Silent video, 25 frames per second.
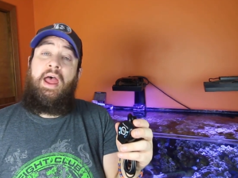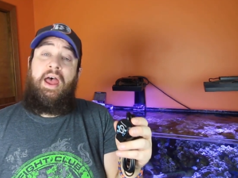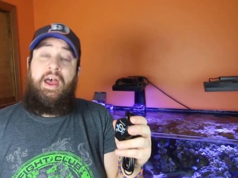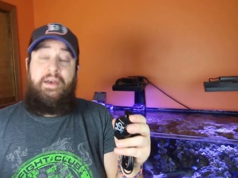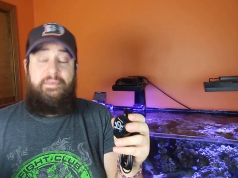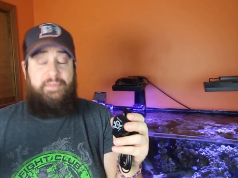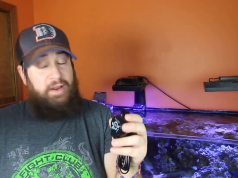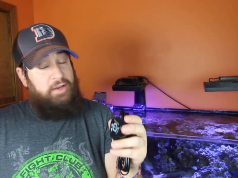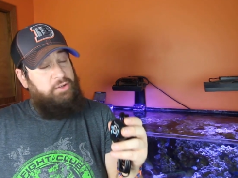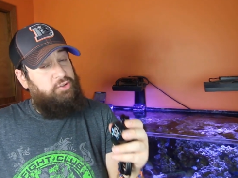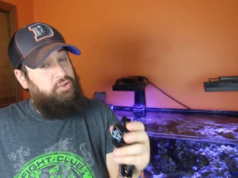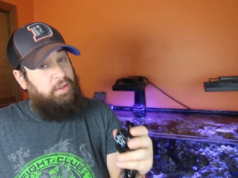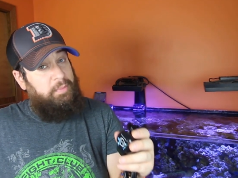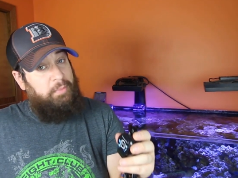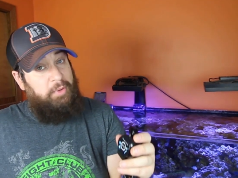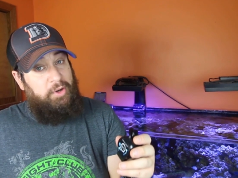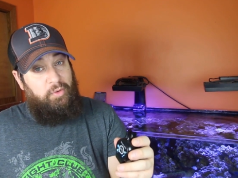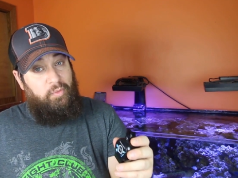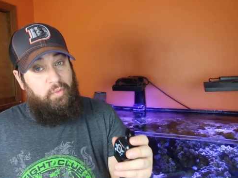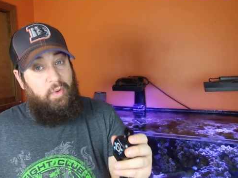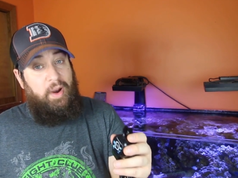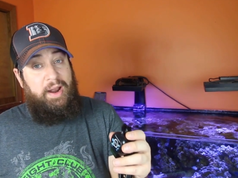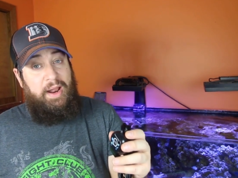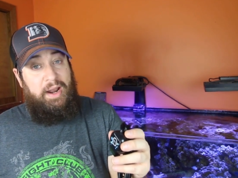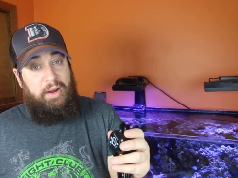eventually I'm going
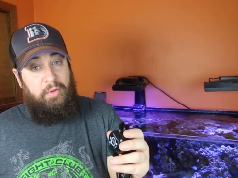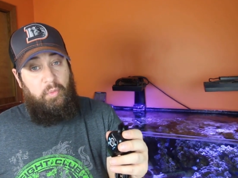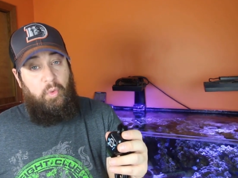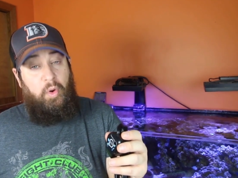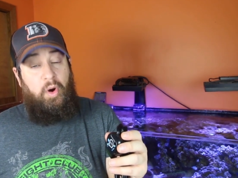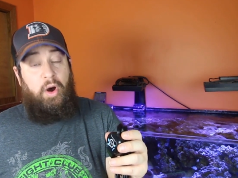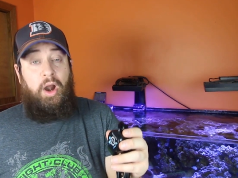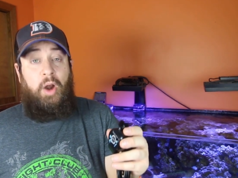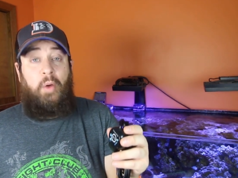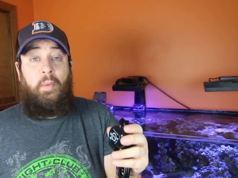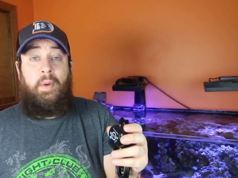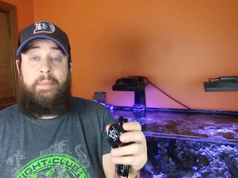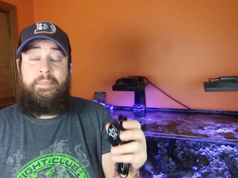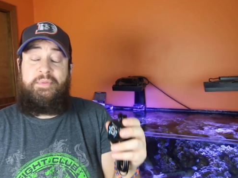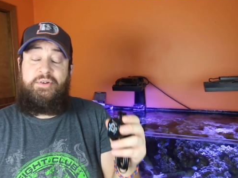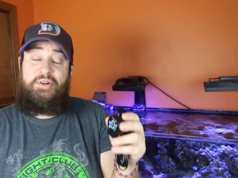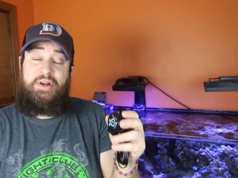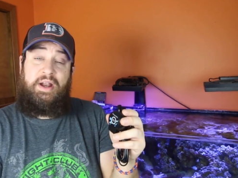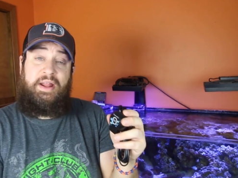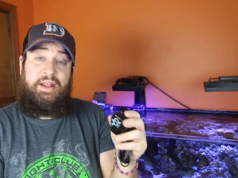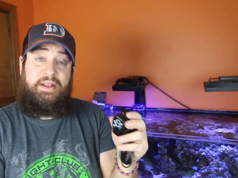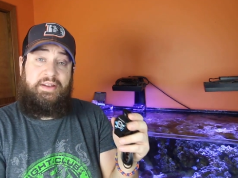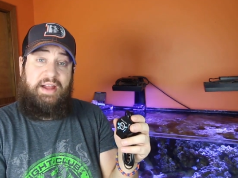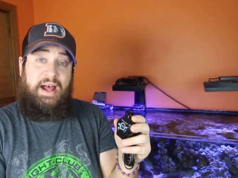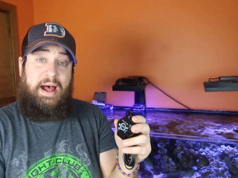to run out of water when I'm
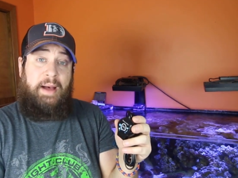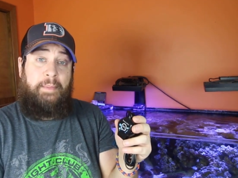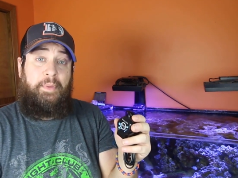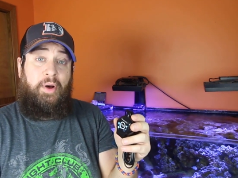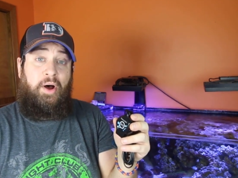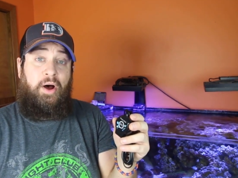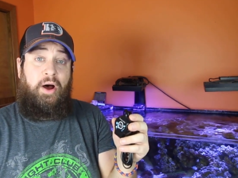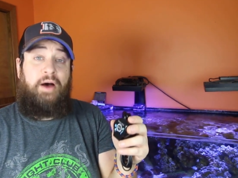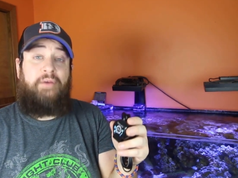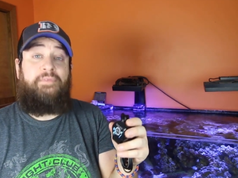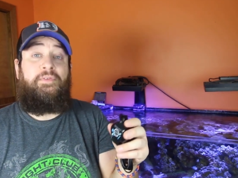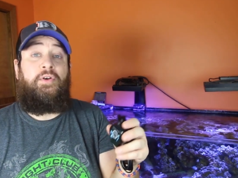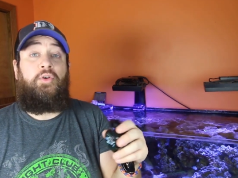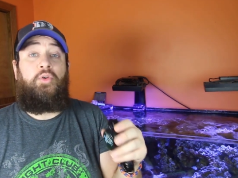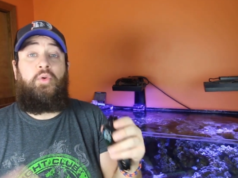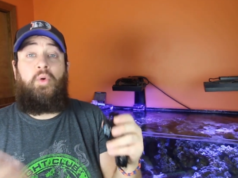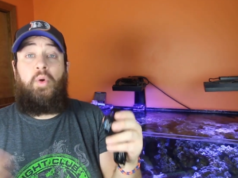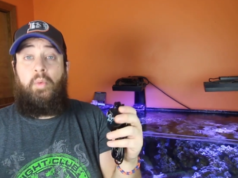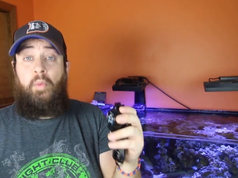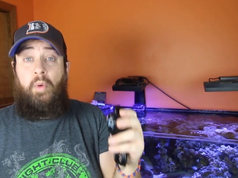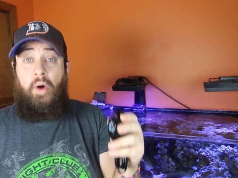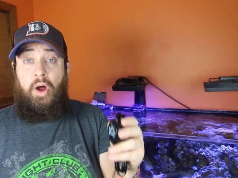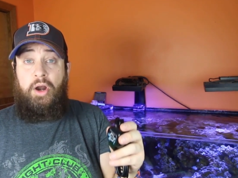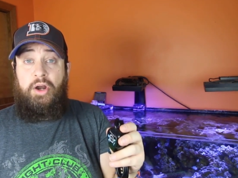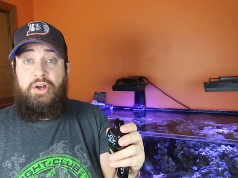trying to top off or do
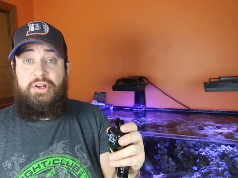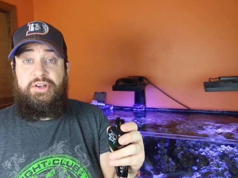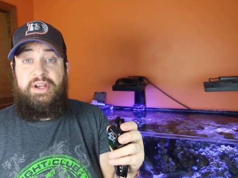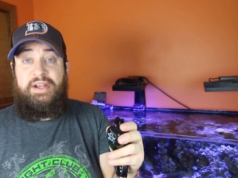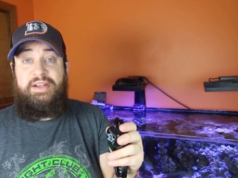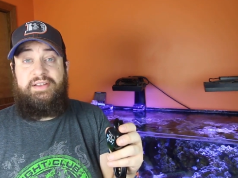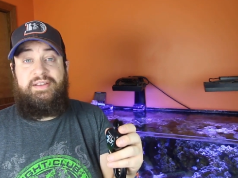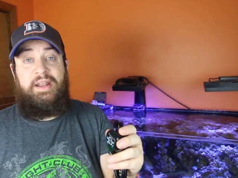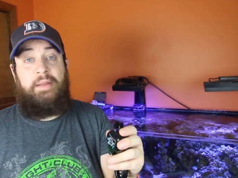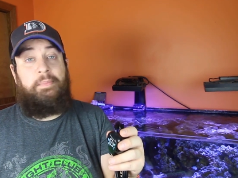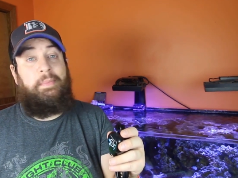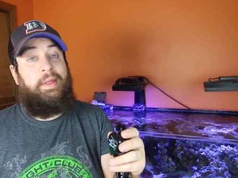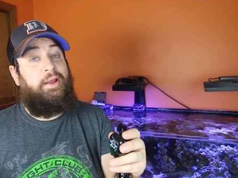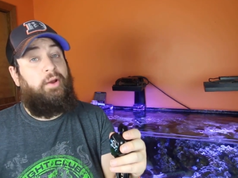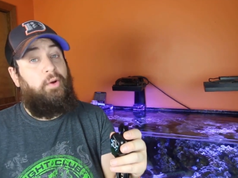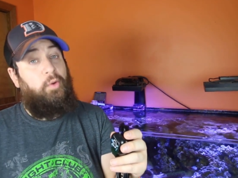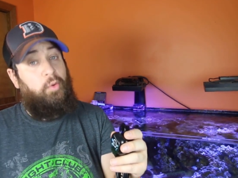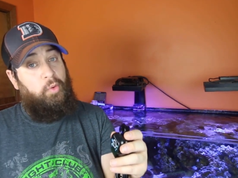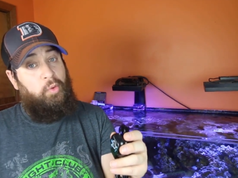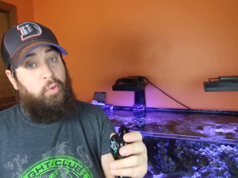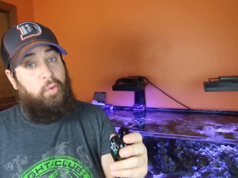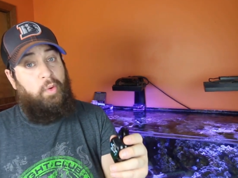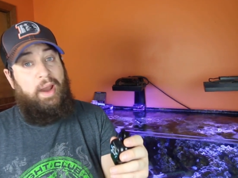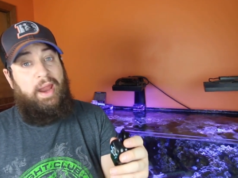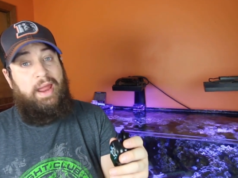a water change, and I'm like, oh
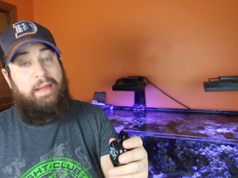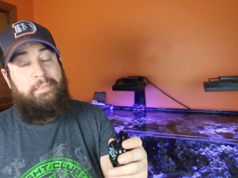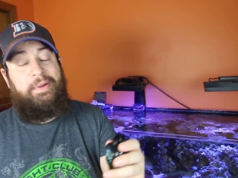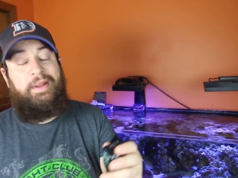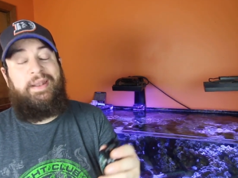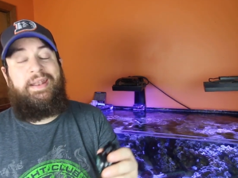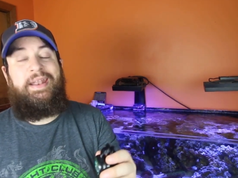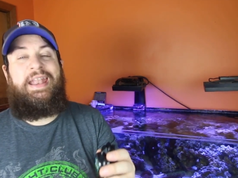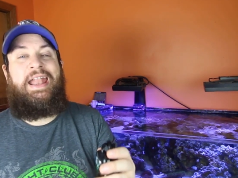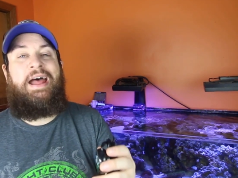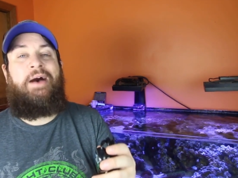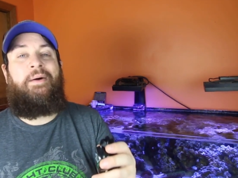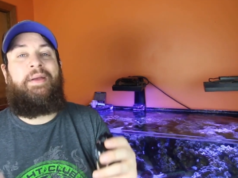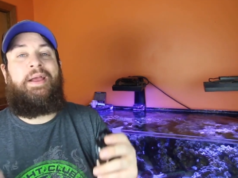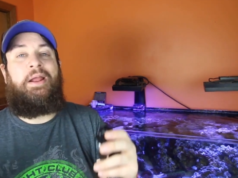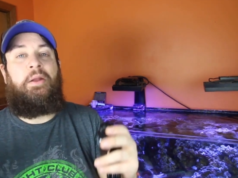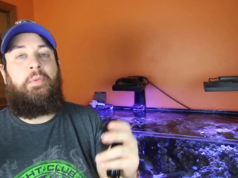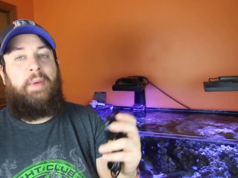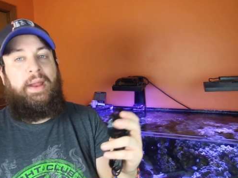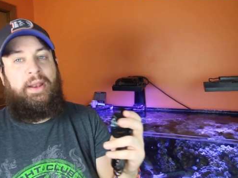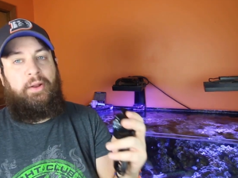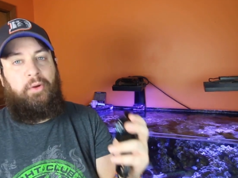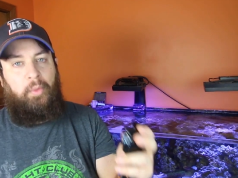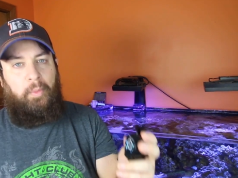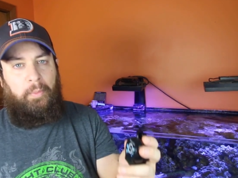crap, now I gotta
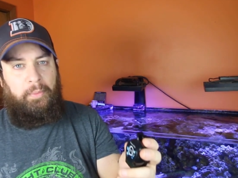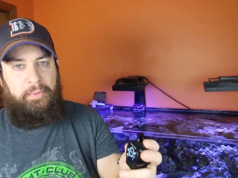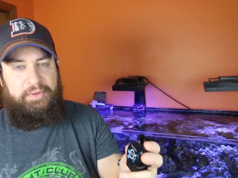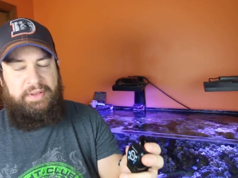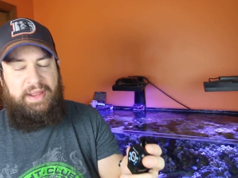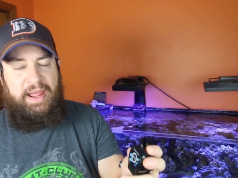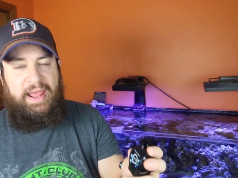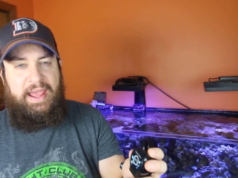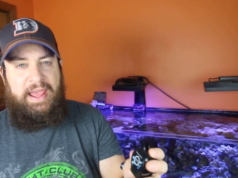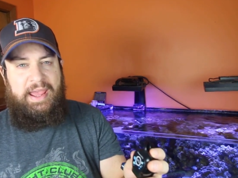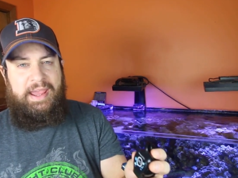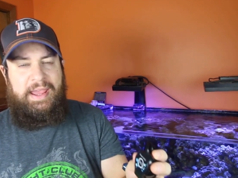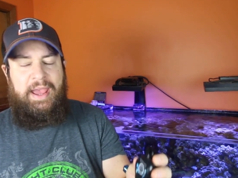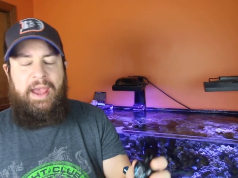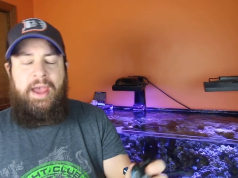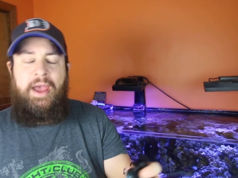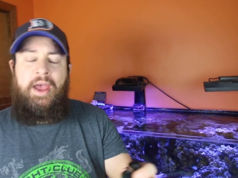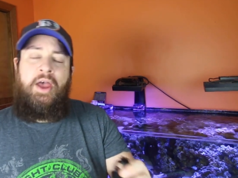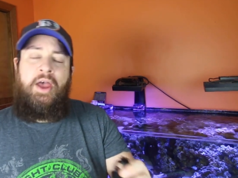wait a whole day